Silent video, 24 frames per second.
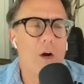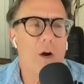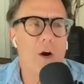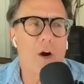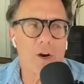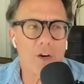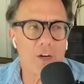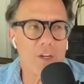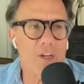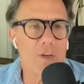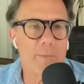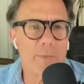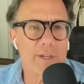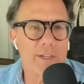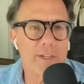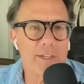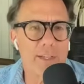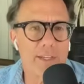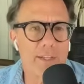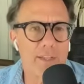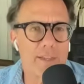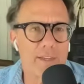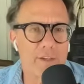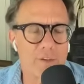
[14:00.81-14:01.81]
argument
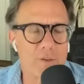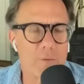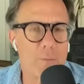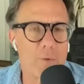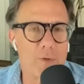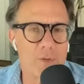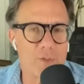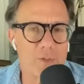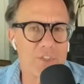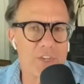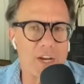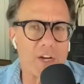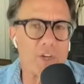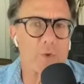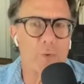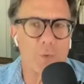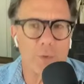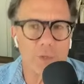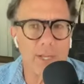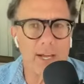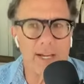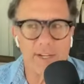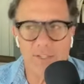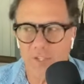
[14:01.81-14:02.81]
that we're
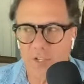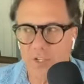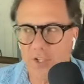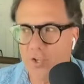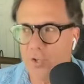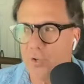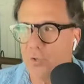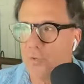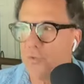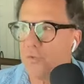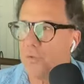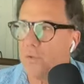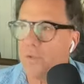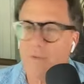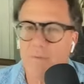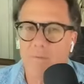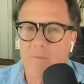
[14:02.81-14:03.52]
sexualizing children.